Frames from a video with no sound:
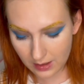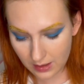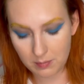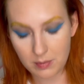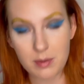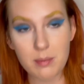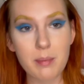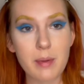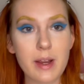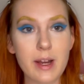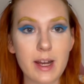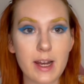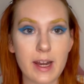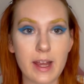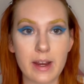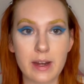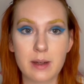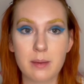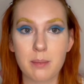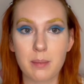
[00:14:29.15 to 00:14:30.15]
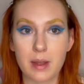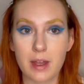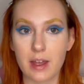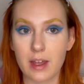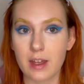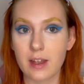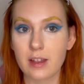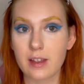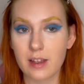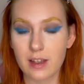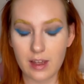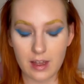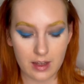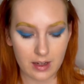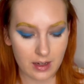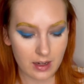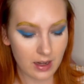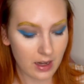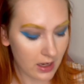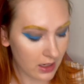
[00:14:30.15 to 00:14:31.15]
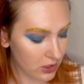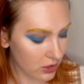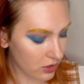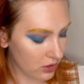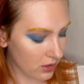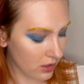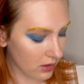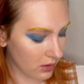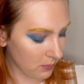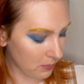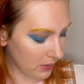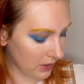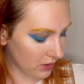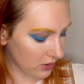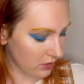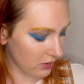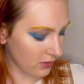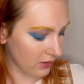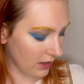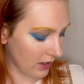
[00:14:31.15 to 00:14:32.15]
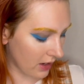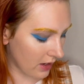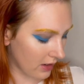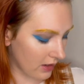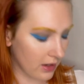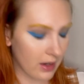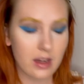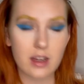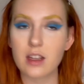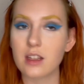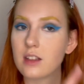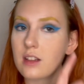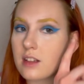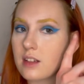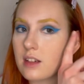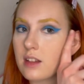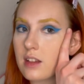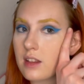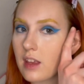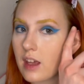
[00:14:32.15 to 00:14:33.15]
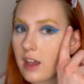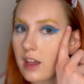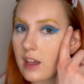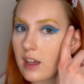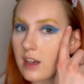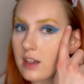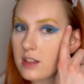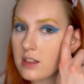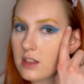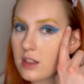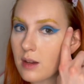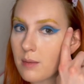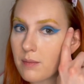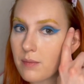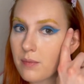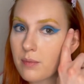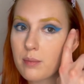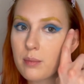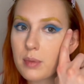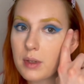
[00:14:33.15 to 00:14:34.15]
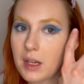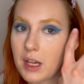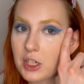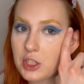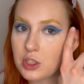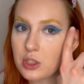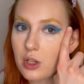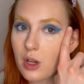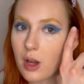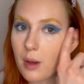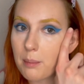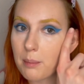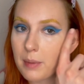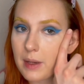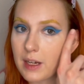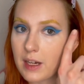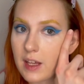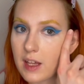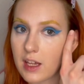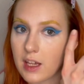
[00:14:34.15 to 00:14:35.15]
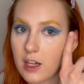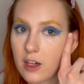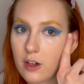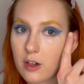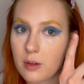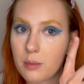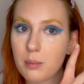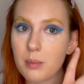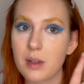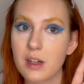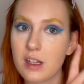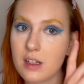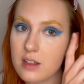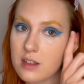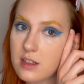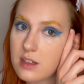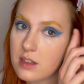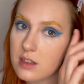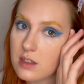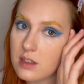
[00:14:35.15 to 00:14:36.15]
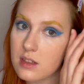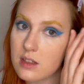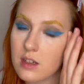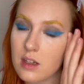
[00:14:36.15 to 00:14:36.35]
with my light pink, and then I actually saw on the picture that it's a blush up in here, but it's